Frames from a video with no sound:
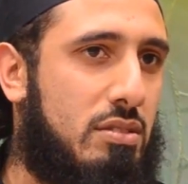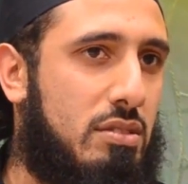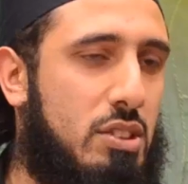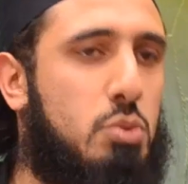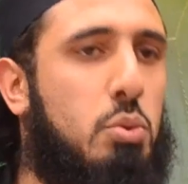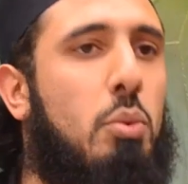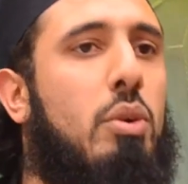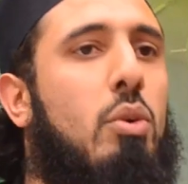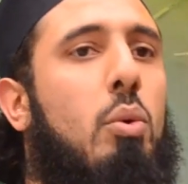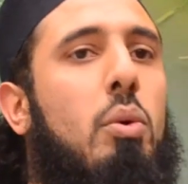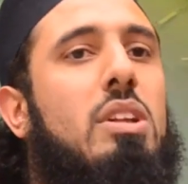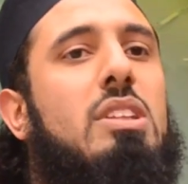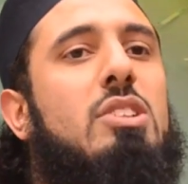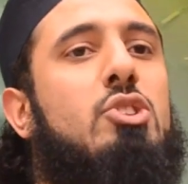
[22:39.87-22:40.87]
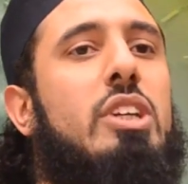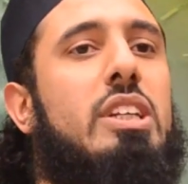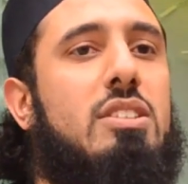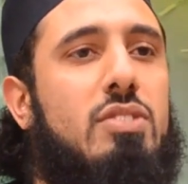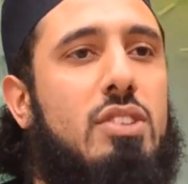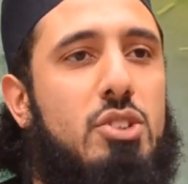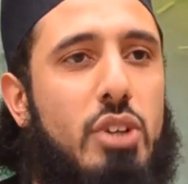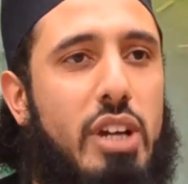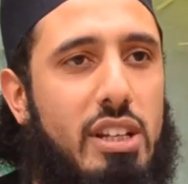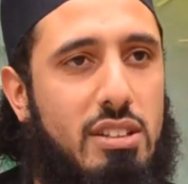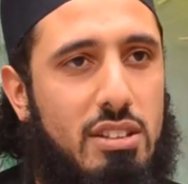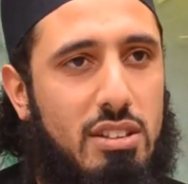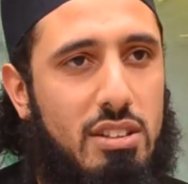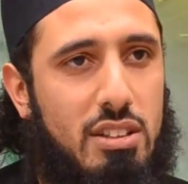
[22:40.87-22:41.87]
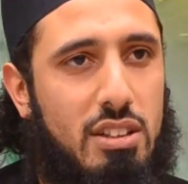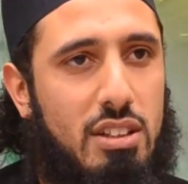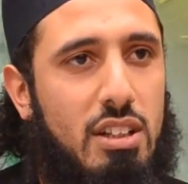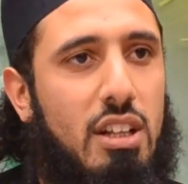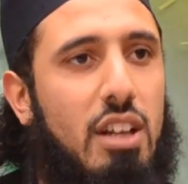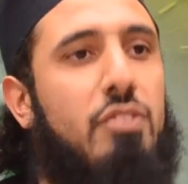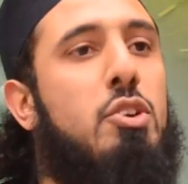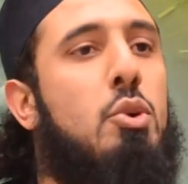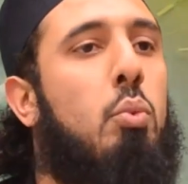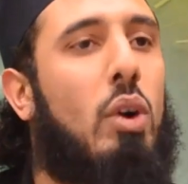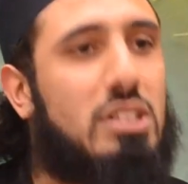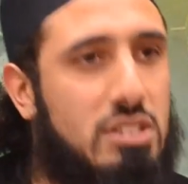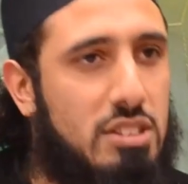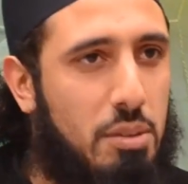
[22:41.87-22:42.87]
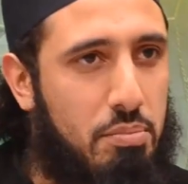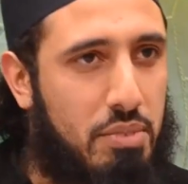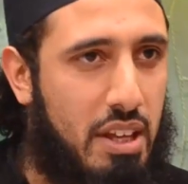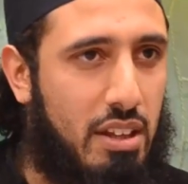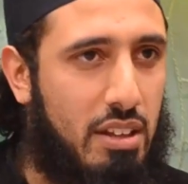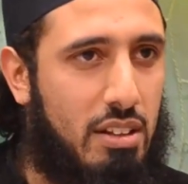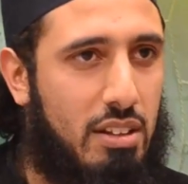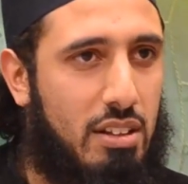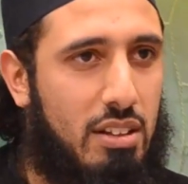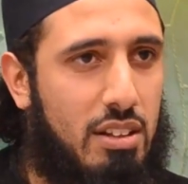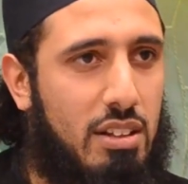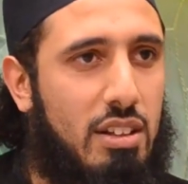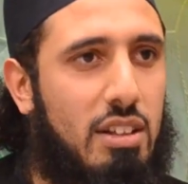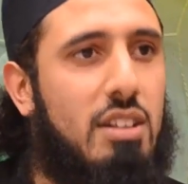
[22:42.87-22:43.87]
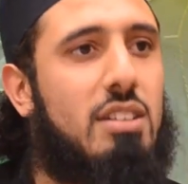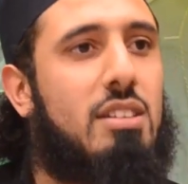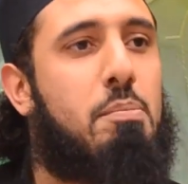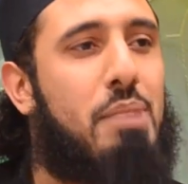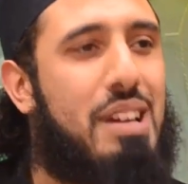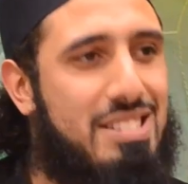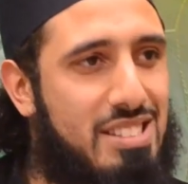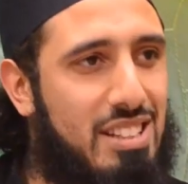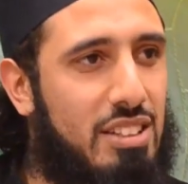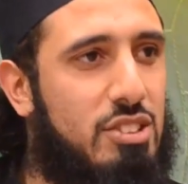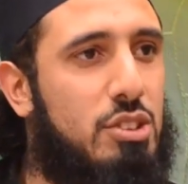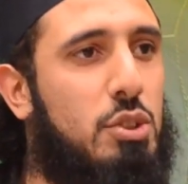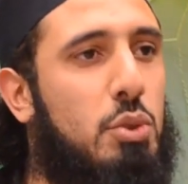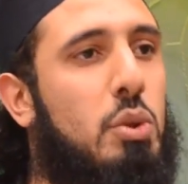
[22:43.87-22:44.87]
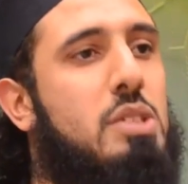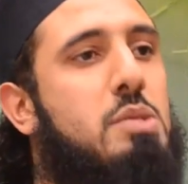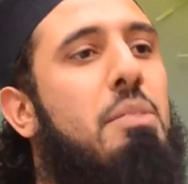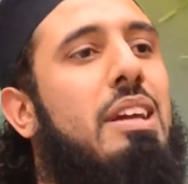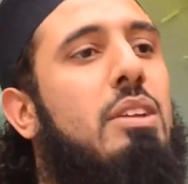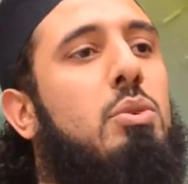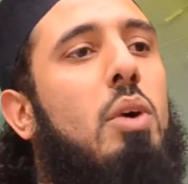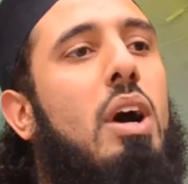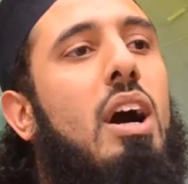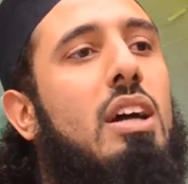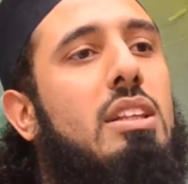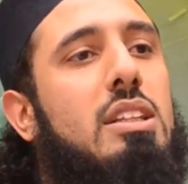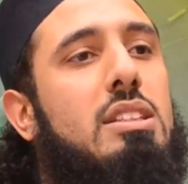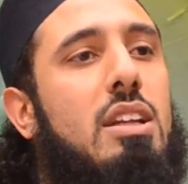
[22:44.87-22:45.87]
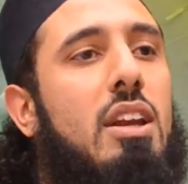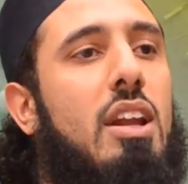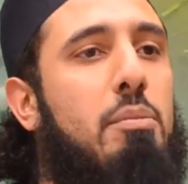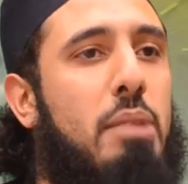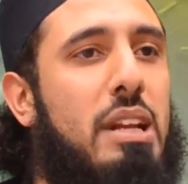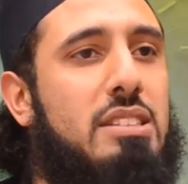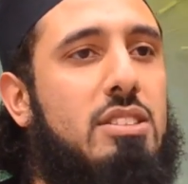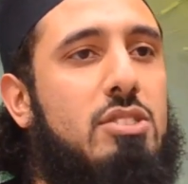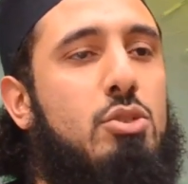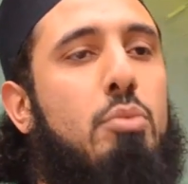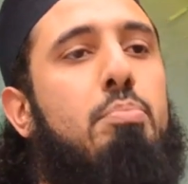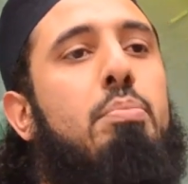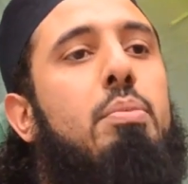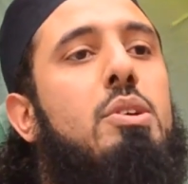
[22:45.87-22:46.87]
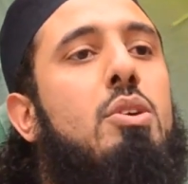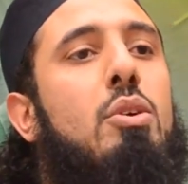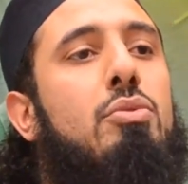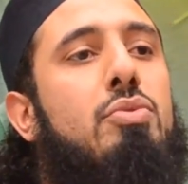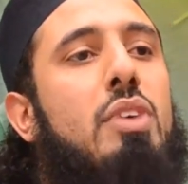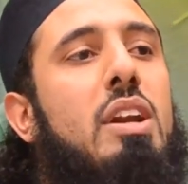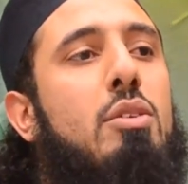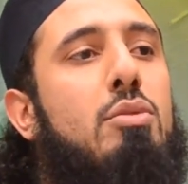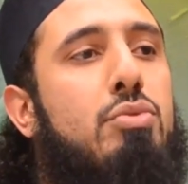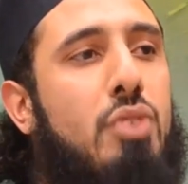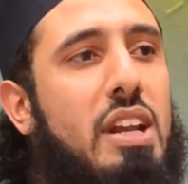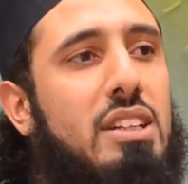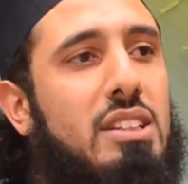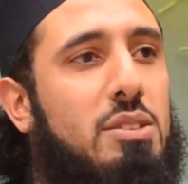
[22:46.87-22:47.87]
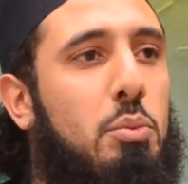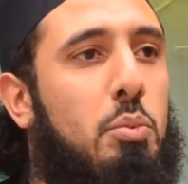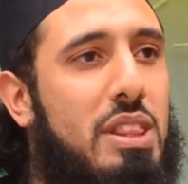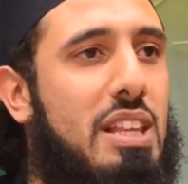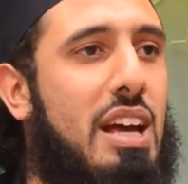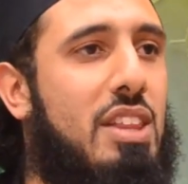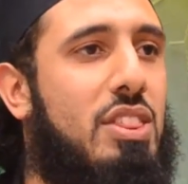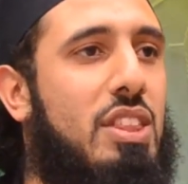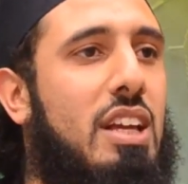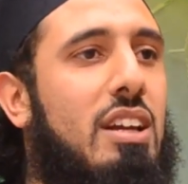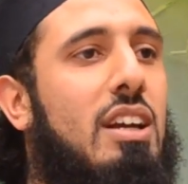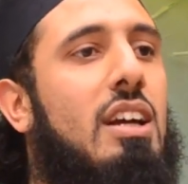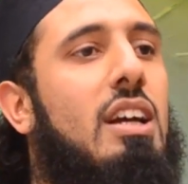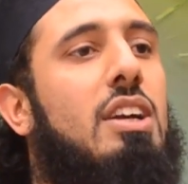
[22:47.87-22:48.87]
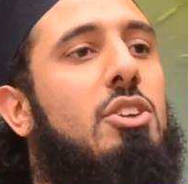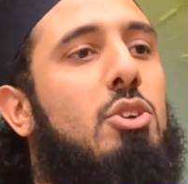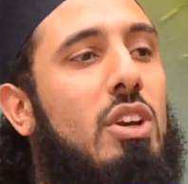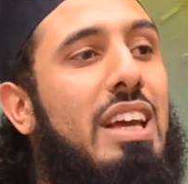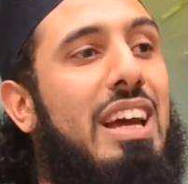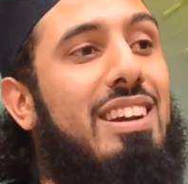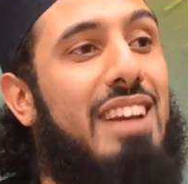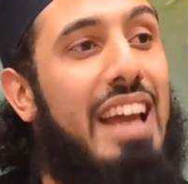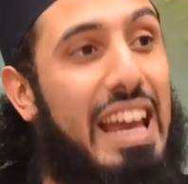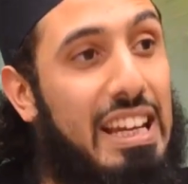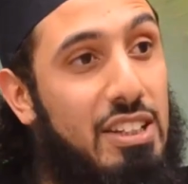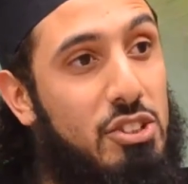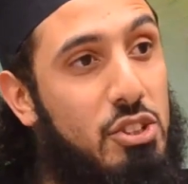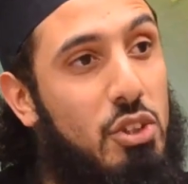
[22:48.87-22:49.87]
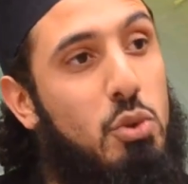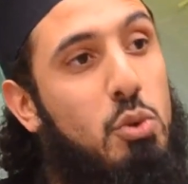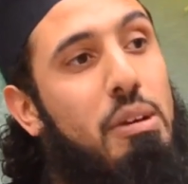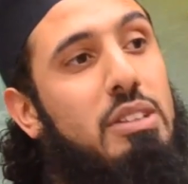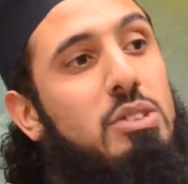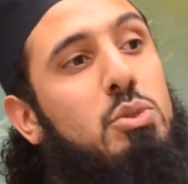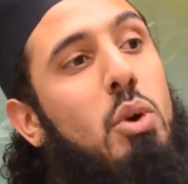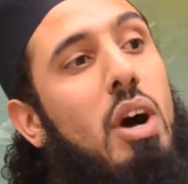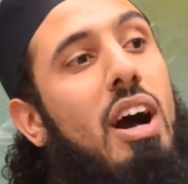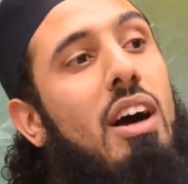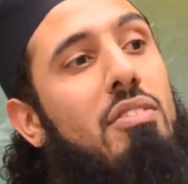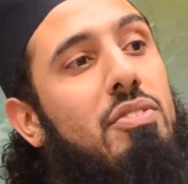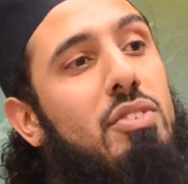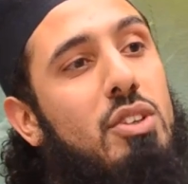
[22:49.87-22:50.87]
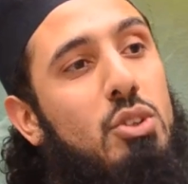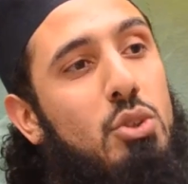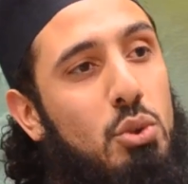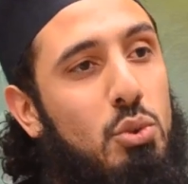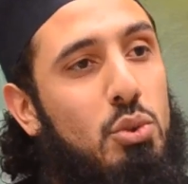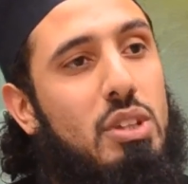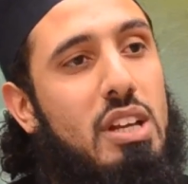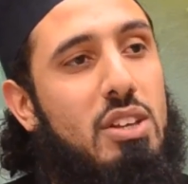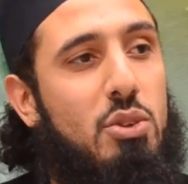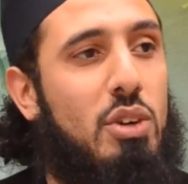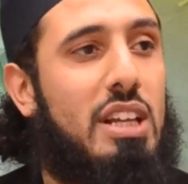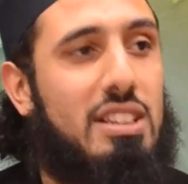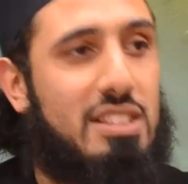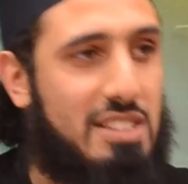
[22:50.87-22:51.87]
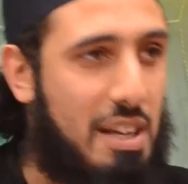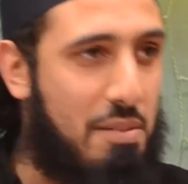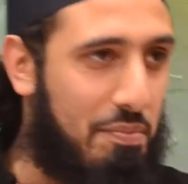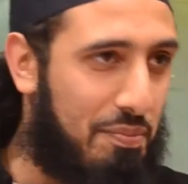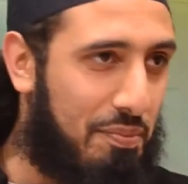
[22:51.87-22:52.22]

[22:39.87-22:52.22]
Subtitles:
This is what we call one of the tricks of the trade. If you want something, the best thing to do is make dua that Allah blesses your fellow friend with that thing. You'll get an angel who makes dua for you that you get the same.